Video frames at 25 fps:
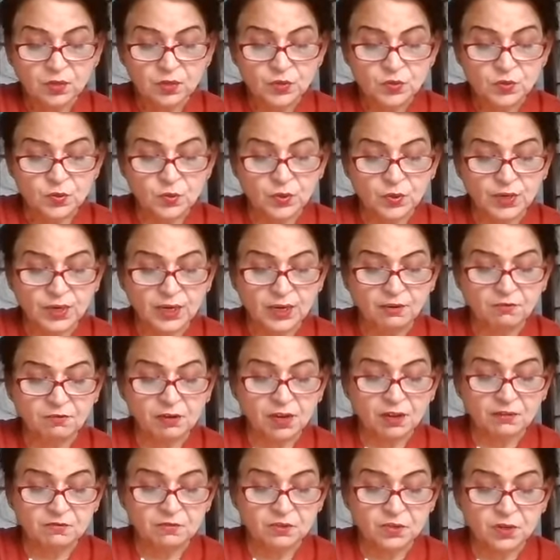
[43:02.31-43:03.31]
Sugriv
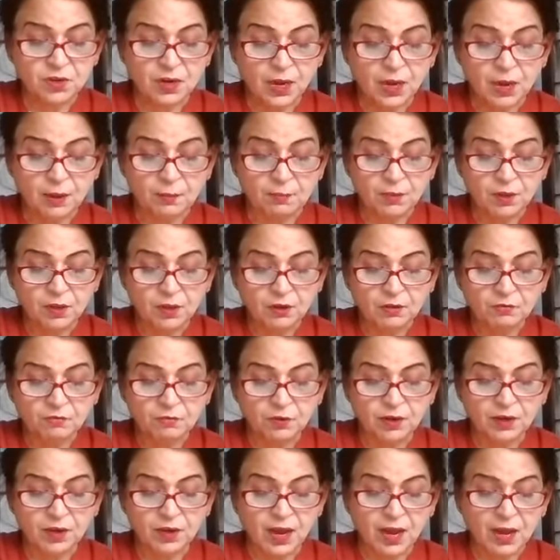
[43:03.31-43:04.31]
loves Ram.
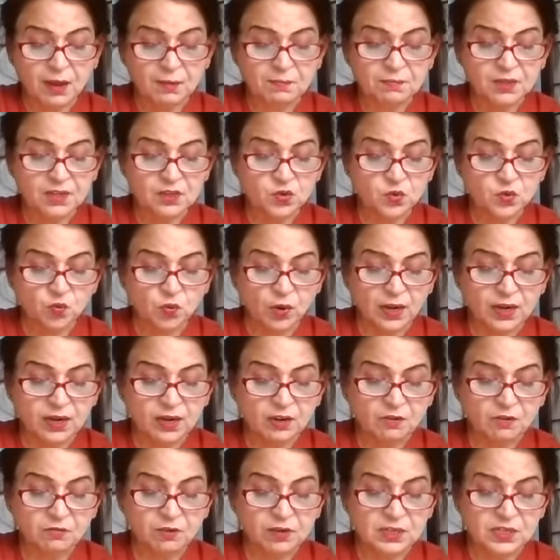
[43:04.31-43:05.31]
For Ram, this
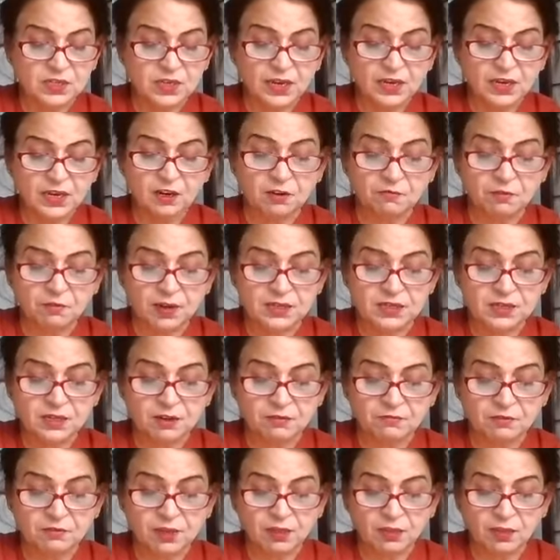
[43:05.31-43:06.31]
wanderer will sacrifice
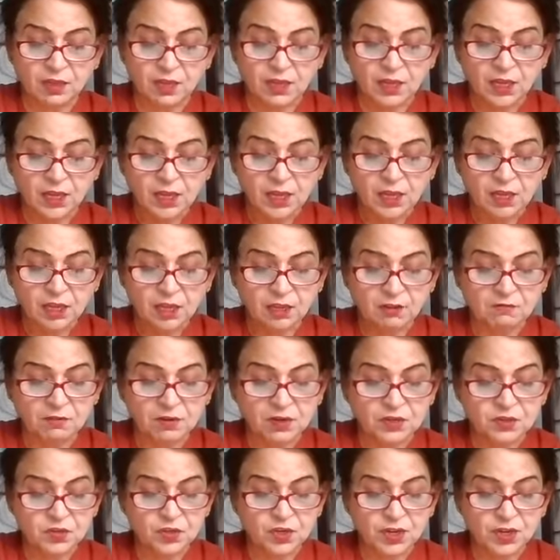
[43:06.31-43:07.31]
everything,
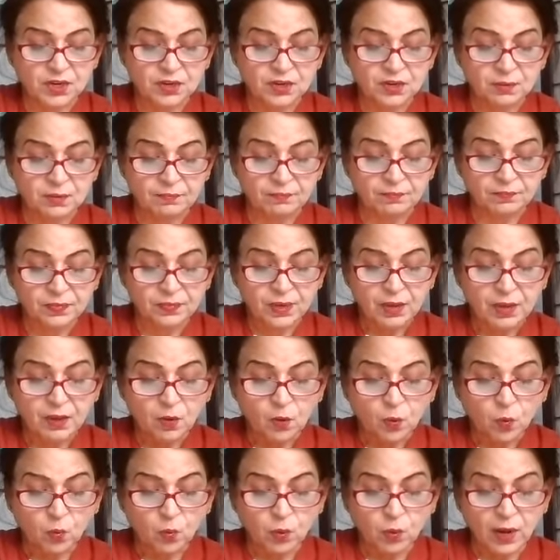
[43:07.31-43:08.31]
even his kingdom.
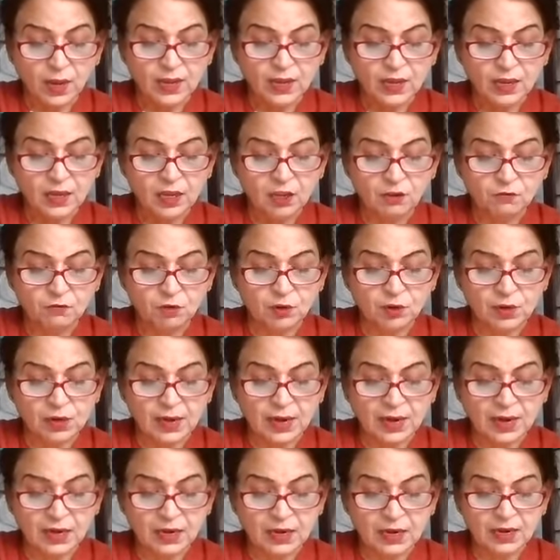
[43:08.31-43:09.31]
Why he would
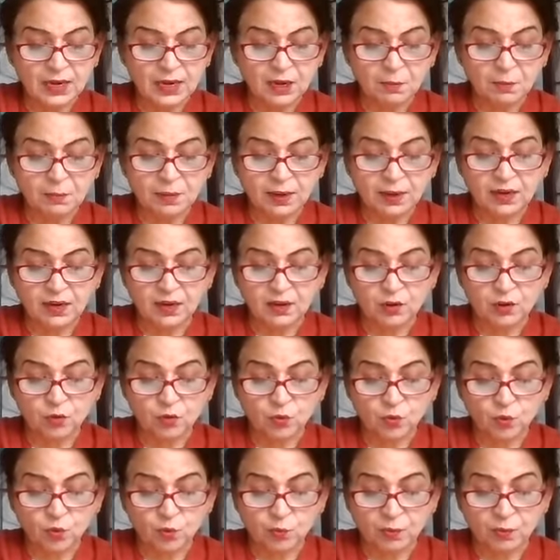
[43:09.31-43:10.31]
gladly abandon
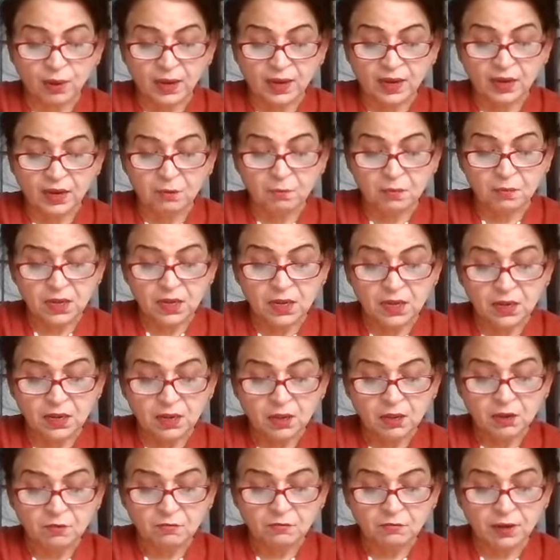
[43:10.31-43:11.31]
Ruma and me
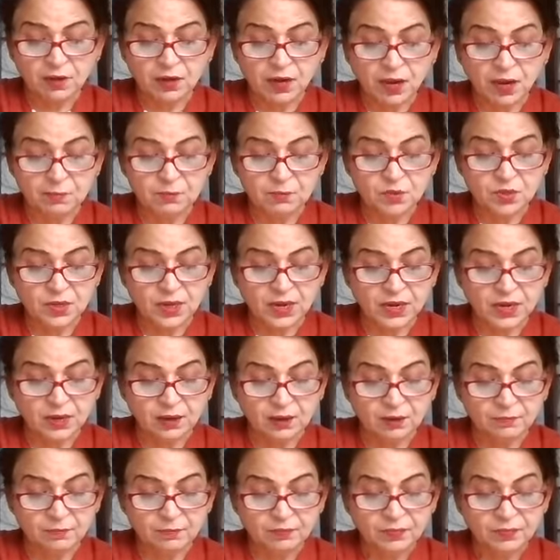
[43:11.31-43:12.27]
for Ram's sake.